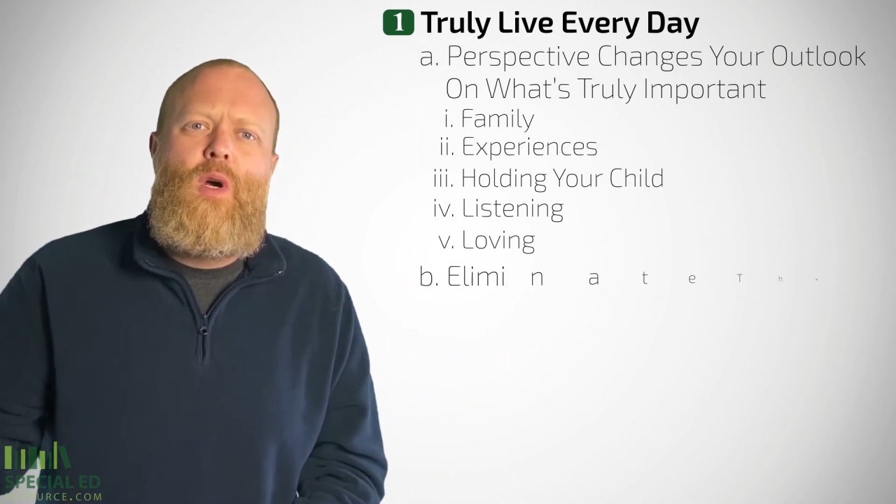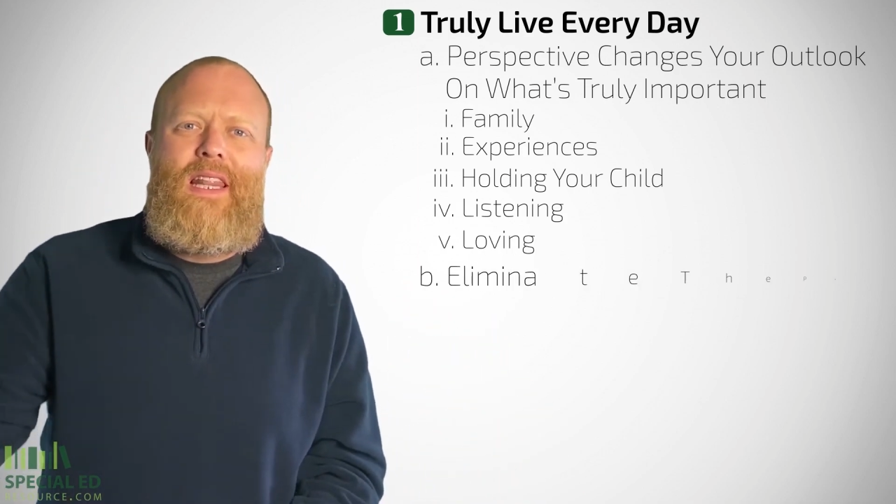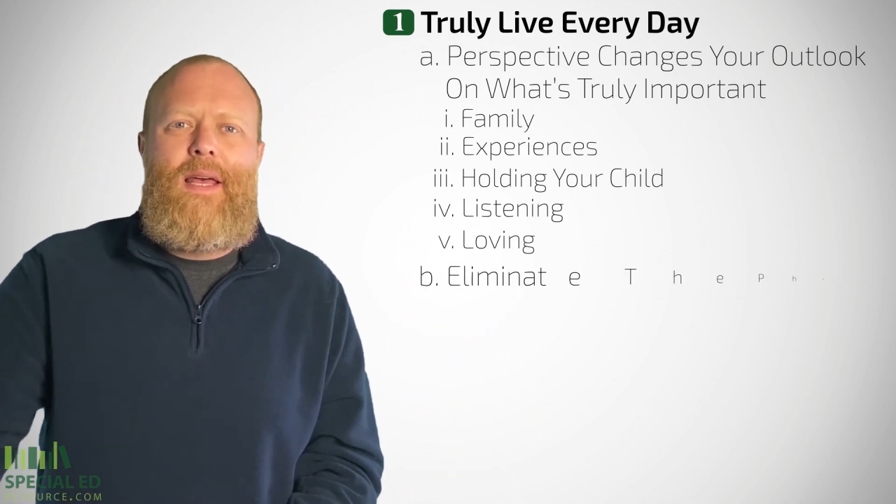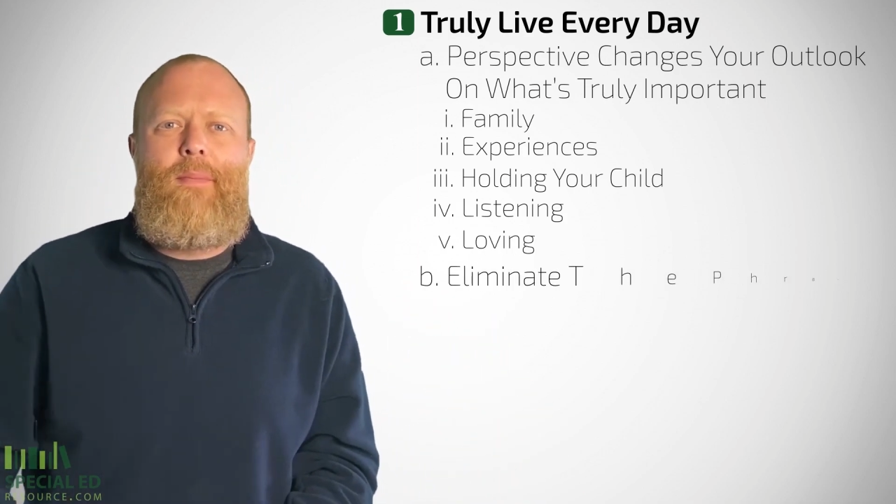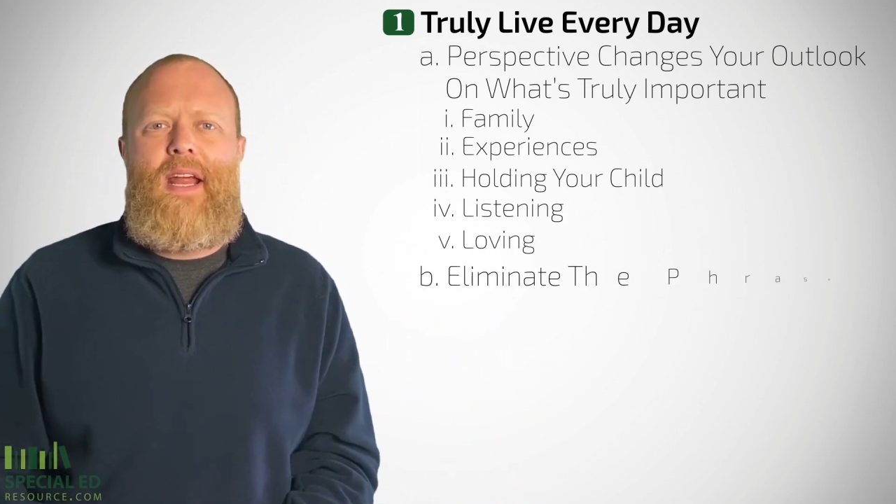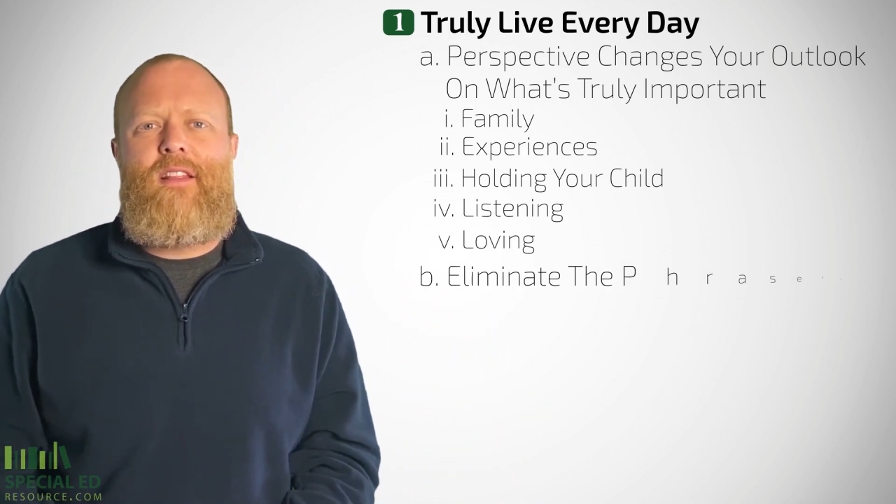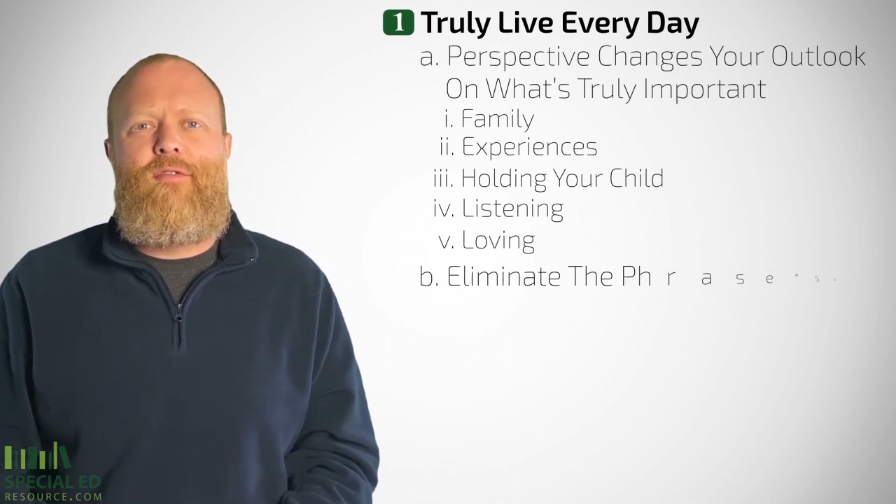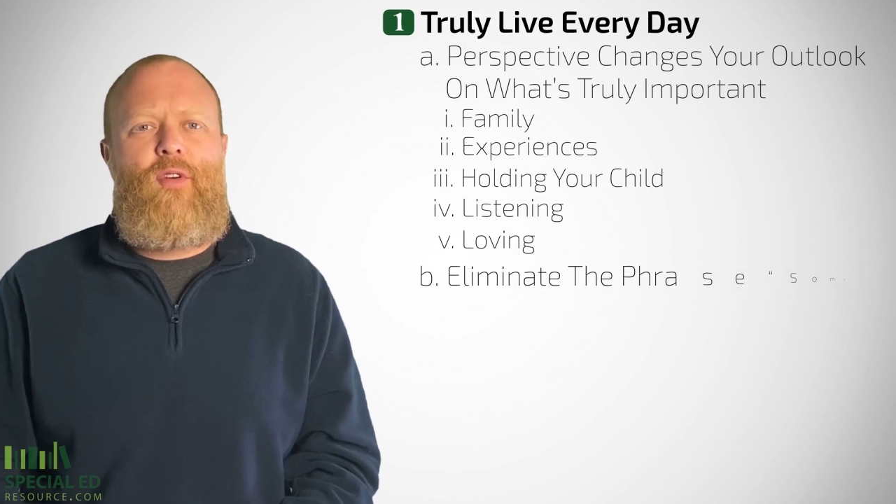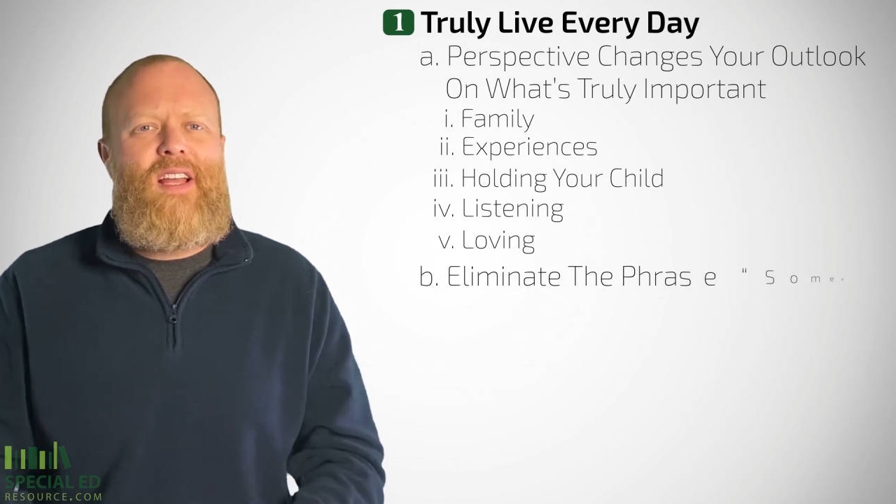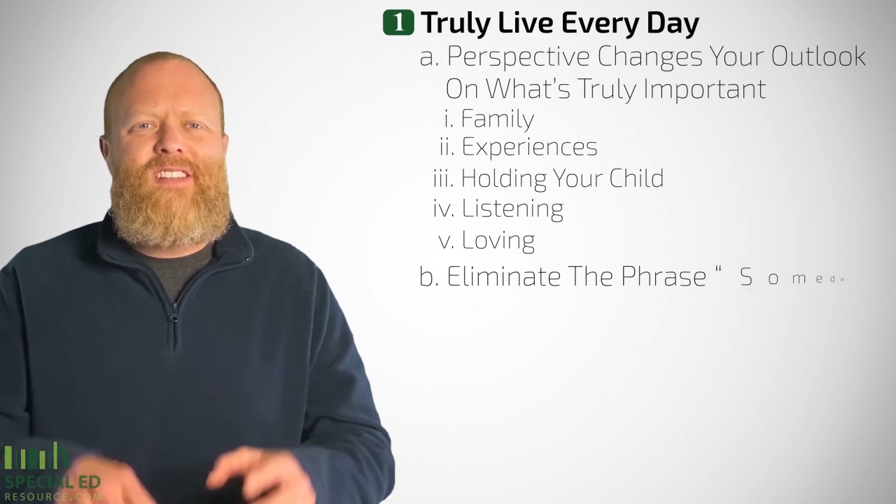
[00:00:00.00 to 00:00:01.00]
eliminate the
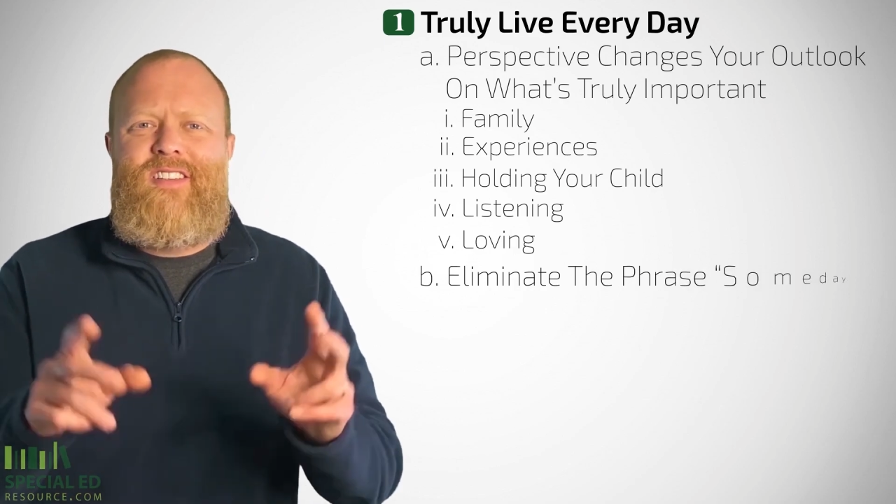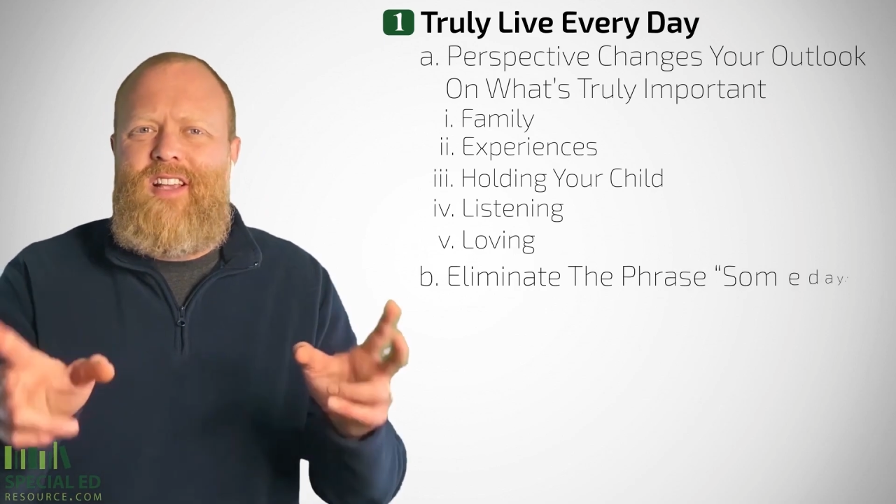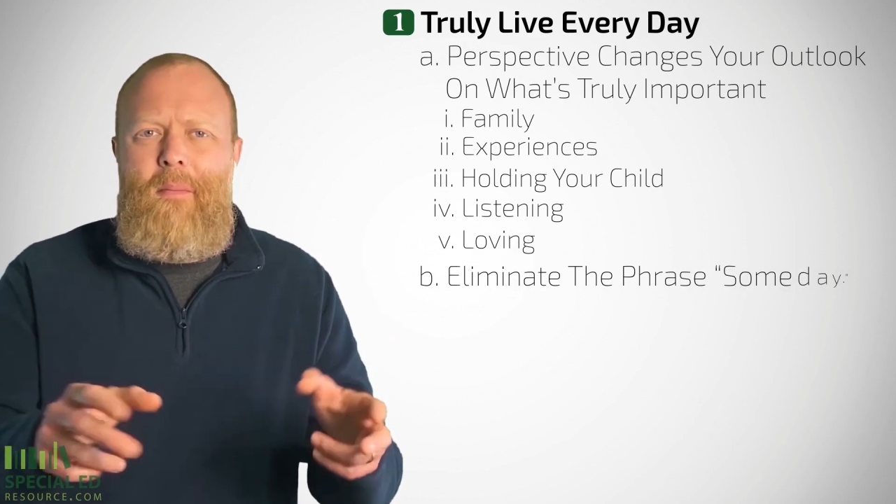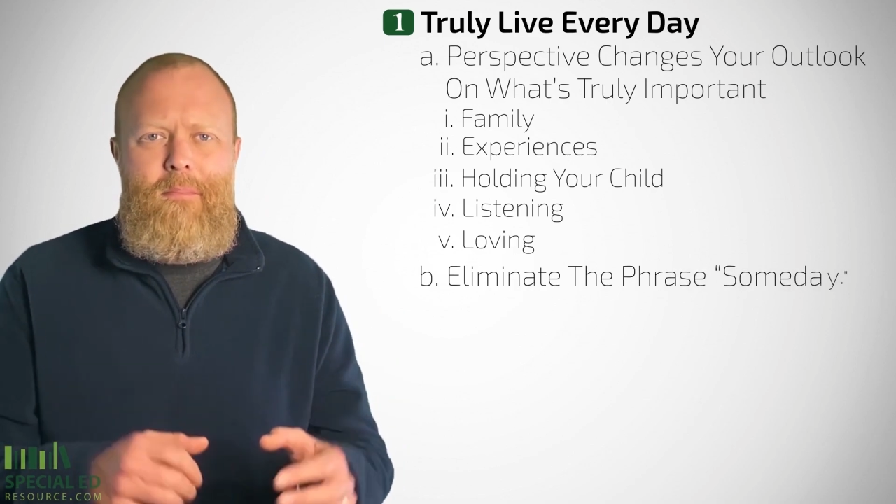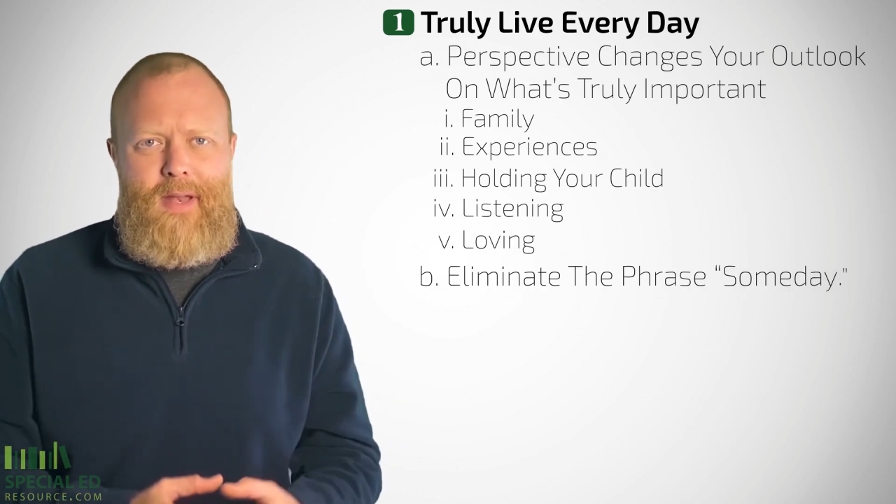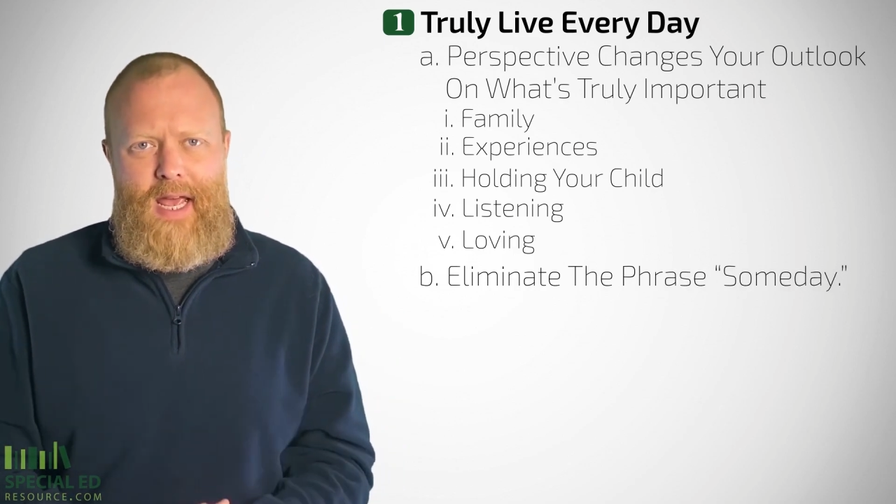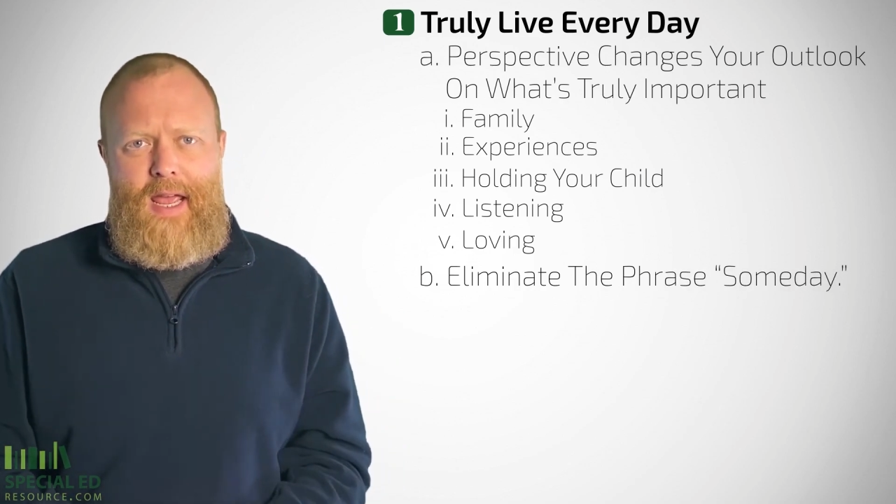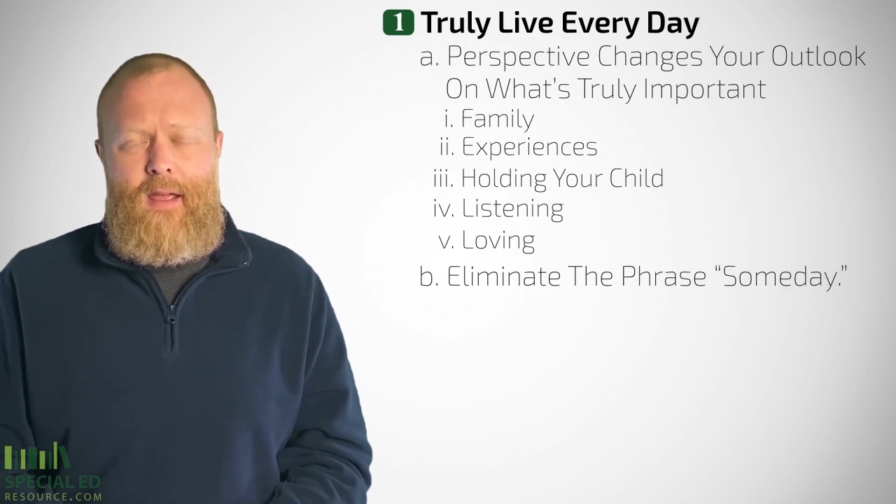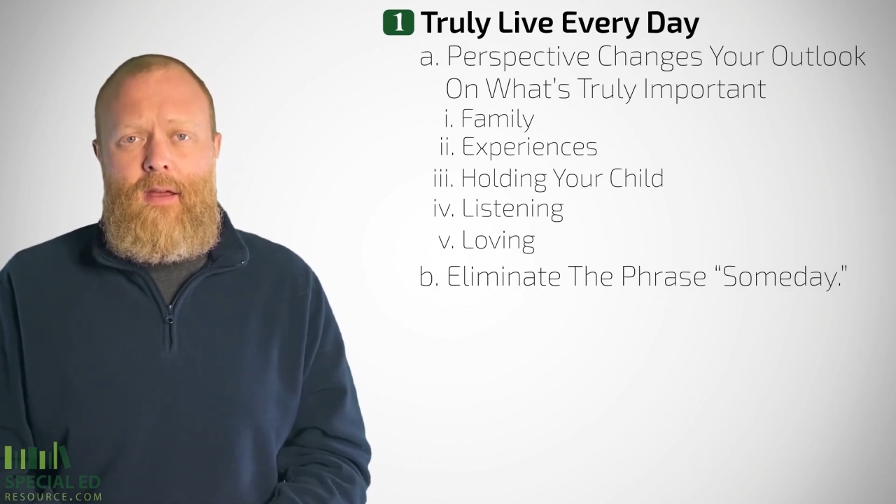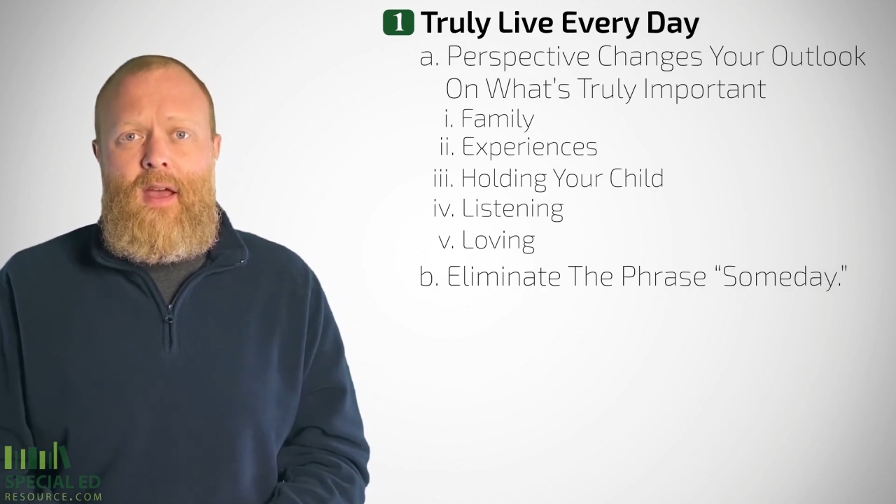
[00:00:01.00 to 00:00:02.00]
phrase
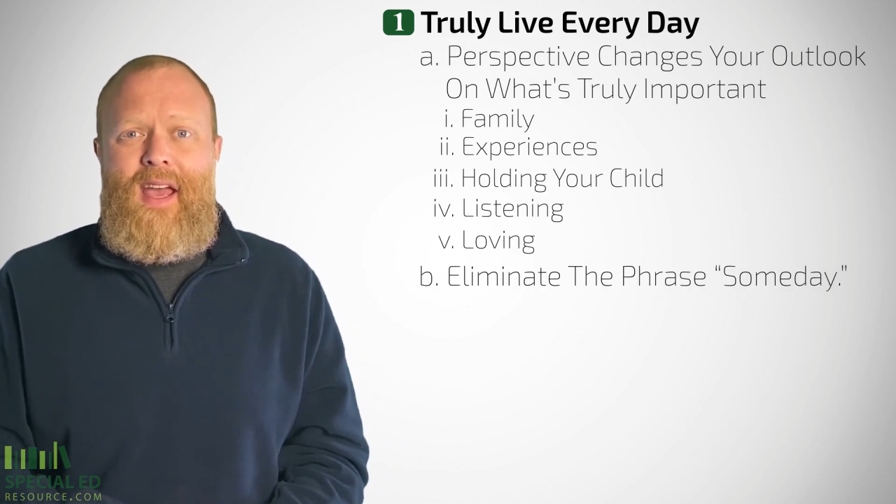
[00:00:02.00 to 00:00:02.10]
someday.